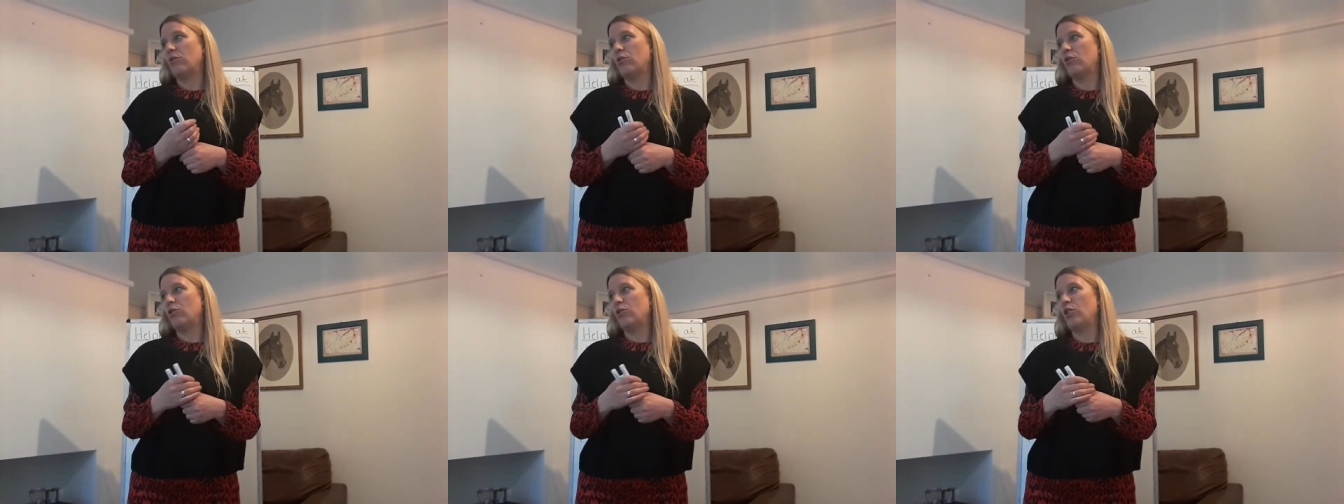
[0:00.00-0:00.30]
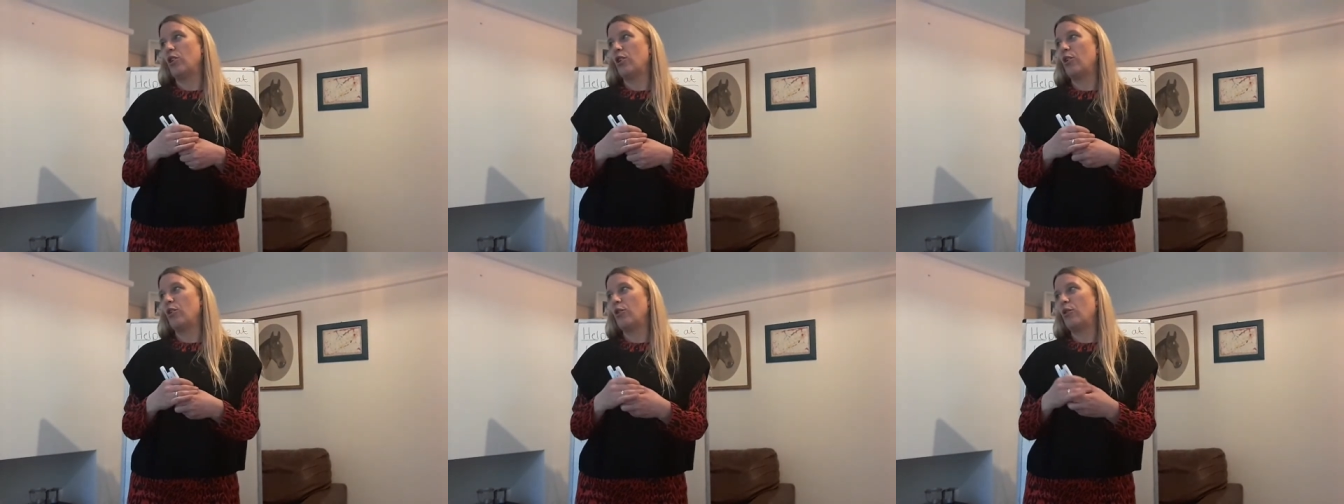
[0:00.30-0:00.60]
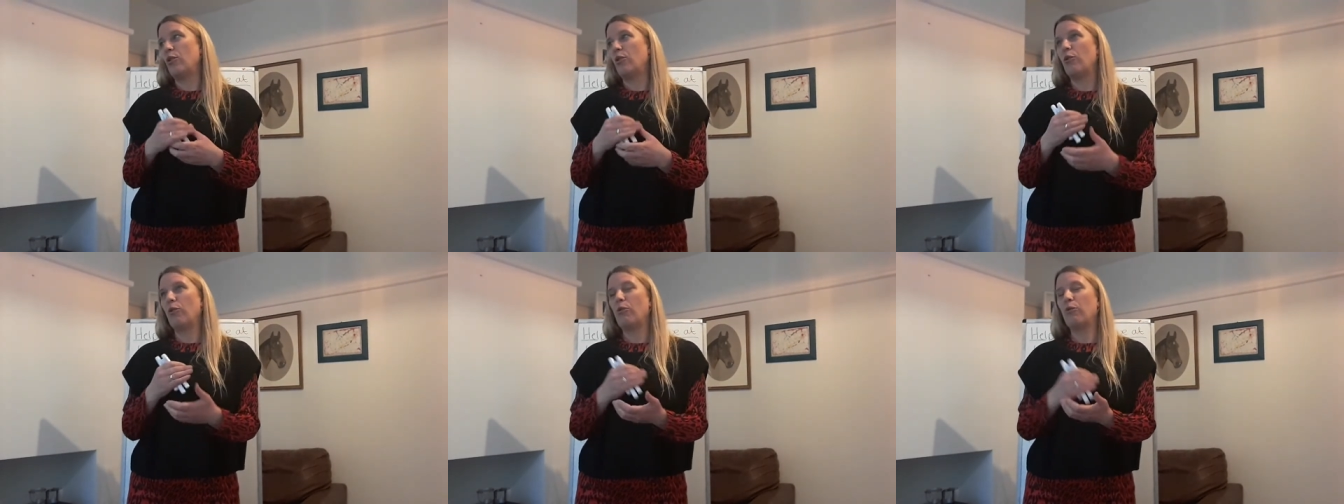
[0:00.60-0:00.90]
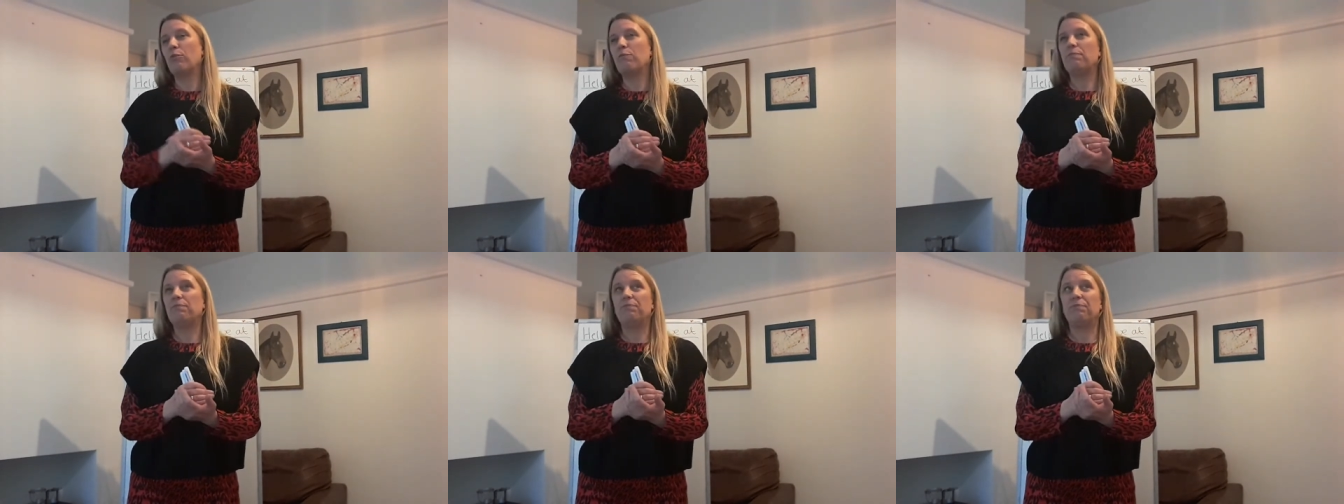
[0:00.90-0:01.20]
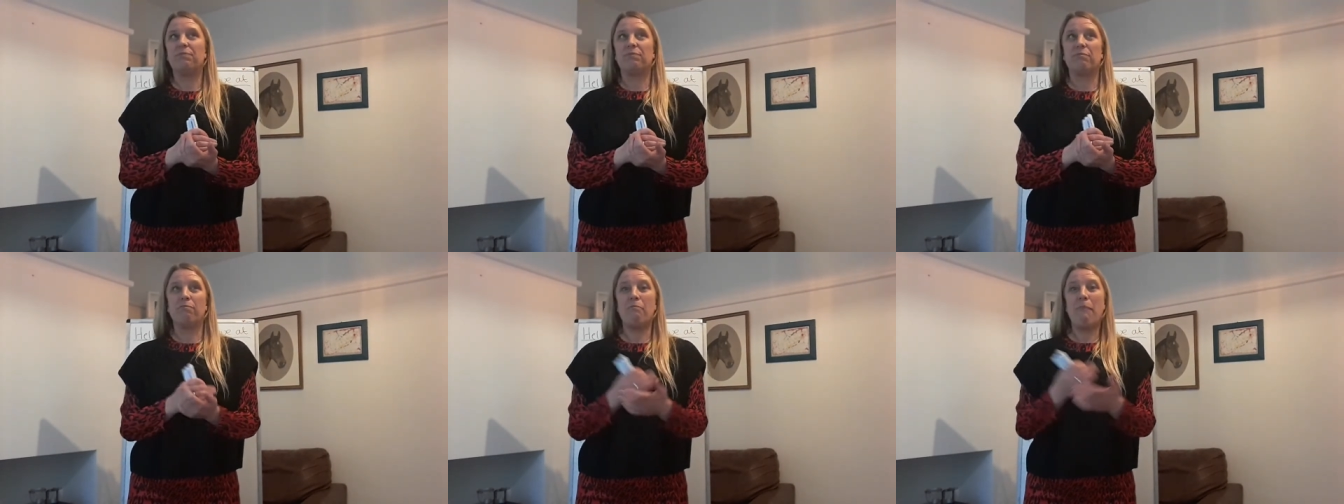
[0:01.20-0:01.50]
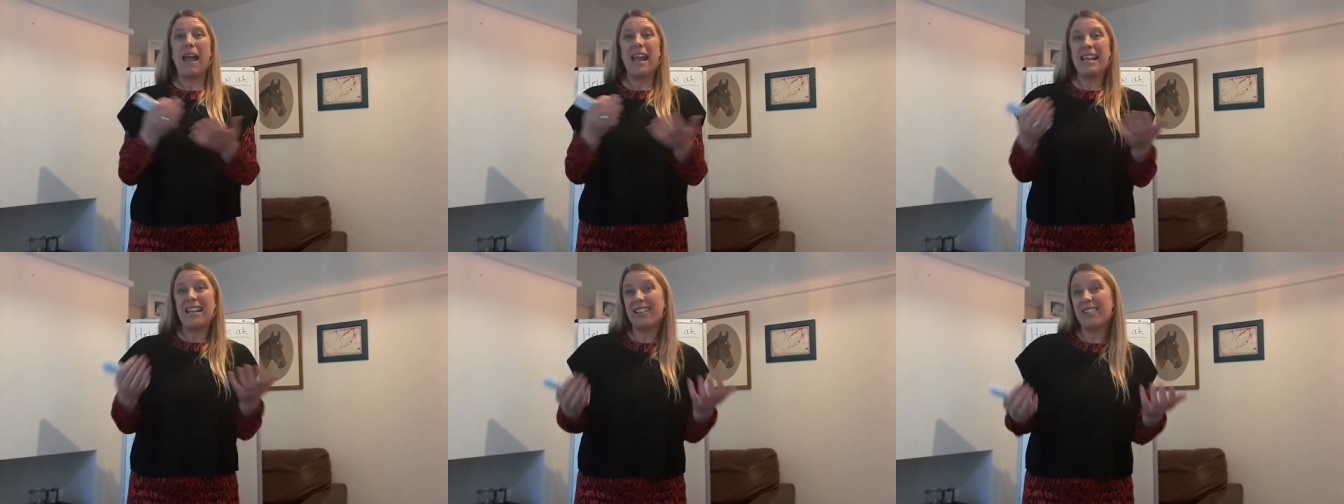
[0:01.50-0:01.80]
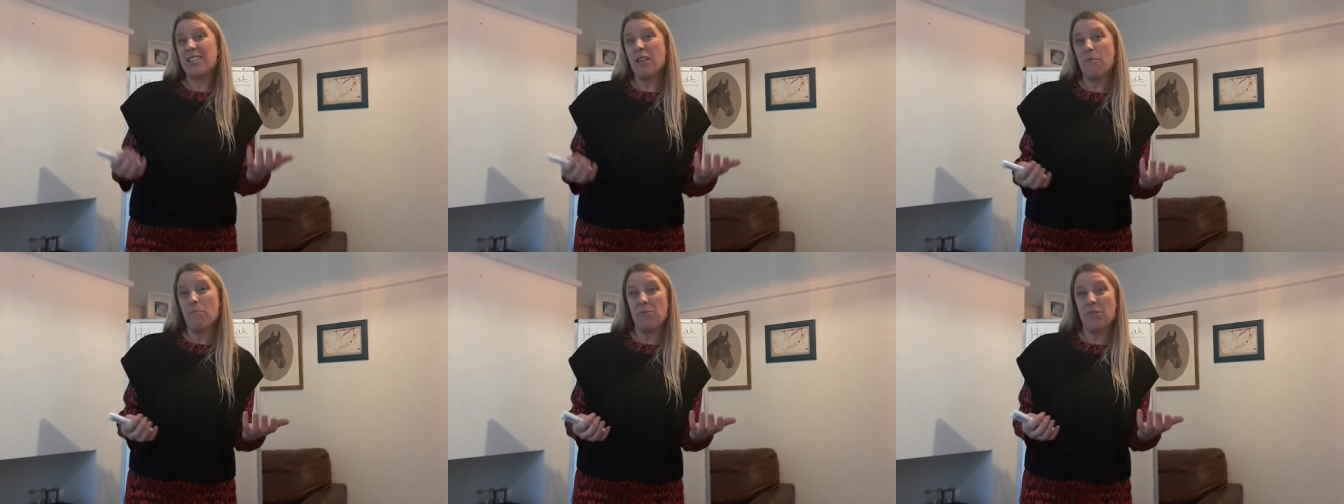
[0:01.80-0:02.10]
to make
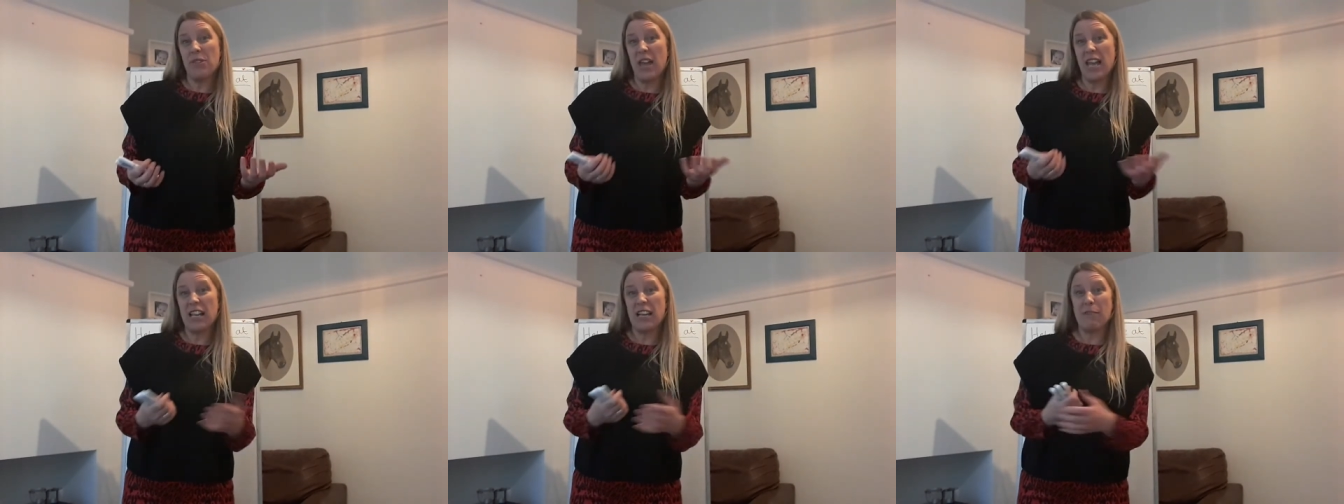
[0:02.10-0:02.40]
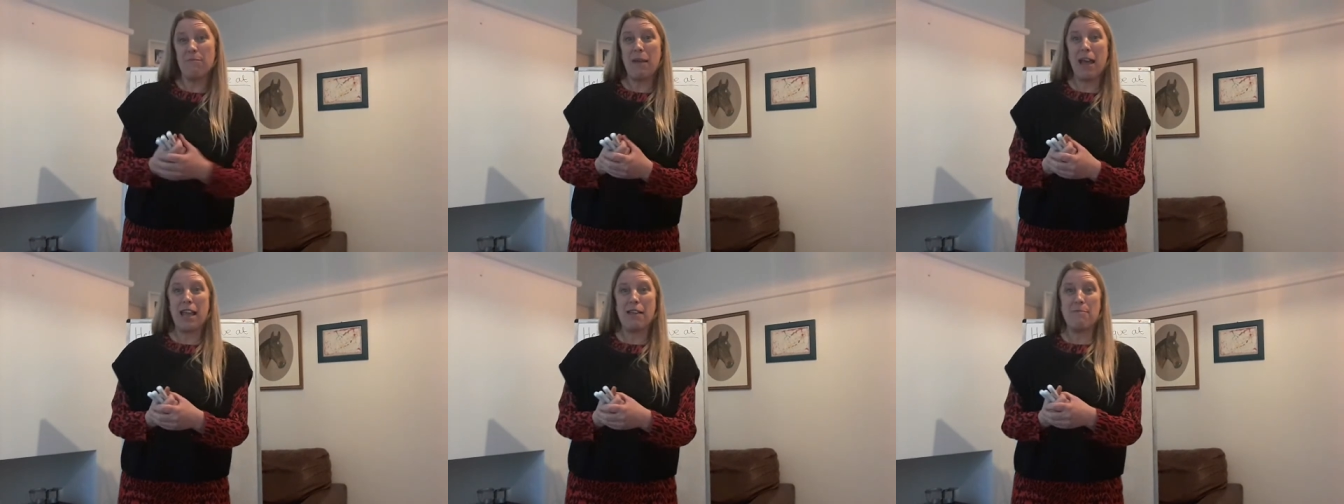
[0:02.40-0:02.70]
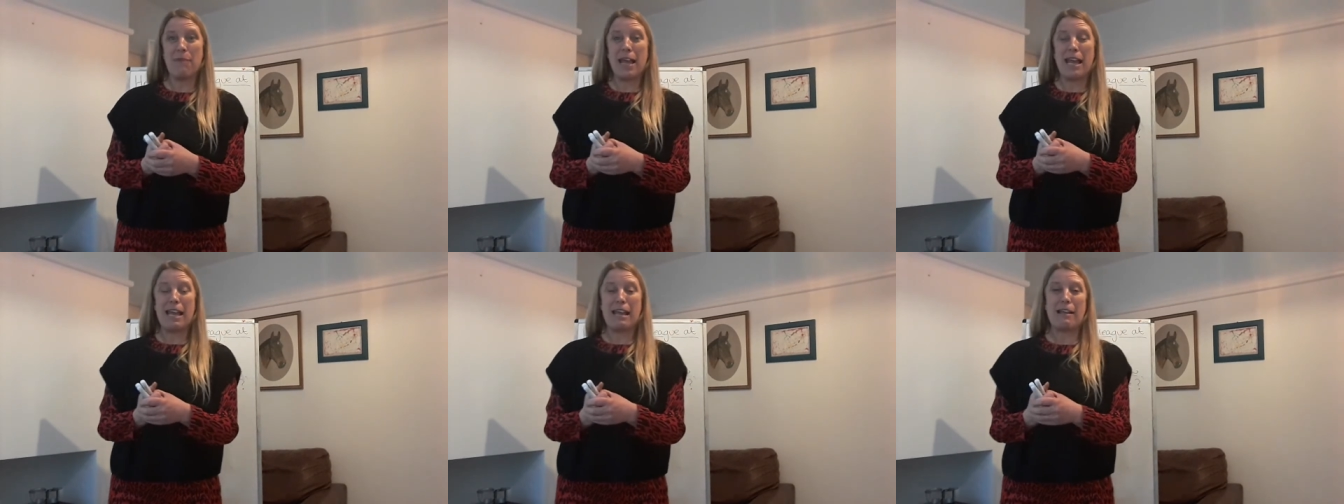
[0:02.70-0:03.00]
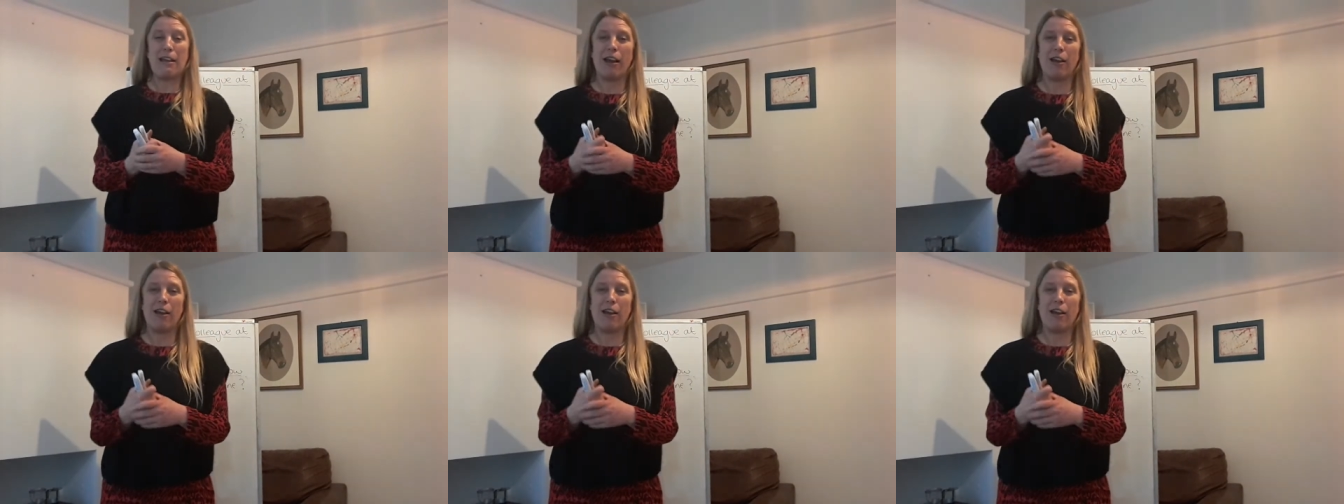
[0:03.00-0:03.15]
something maybe.